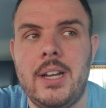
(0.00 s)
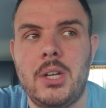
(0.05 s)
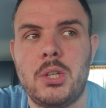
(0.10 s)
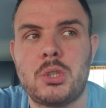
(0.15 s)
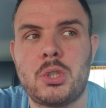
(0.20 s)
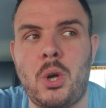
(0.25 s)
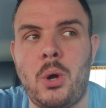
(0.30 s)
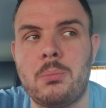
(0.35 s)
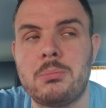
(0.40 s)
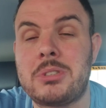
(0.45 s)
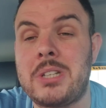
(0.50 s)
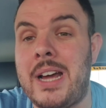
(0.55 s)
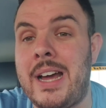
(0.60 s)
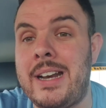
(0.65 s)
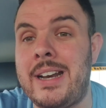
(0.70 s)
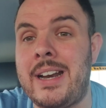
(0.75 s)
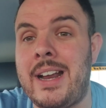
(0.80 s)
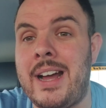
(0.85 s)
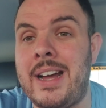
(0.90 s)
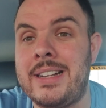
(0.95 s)
So I'm
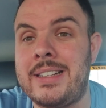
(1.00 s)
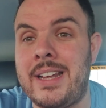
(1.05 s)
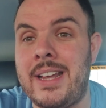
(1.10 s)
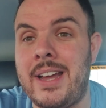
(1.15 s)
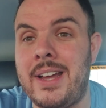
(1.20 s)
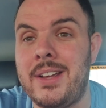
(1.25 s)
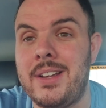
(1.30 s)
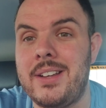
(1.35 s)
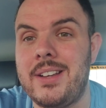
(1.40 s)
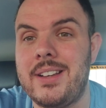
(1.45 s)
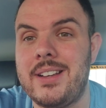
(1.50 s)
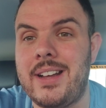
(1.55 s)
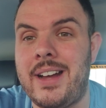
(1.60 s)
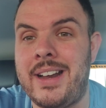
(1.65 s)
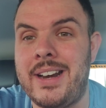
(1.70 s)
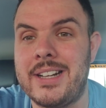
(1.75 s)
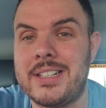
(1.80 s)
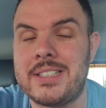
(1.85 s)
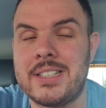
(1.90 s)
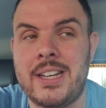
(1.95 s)
trying an idea,
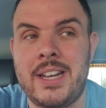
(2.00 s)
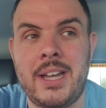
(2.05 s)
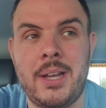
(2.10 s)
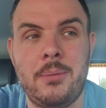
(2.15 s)
and it's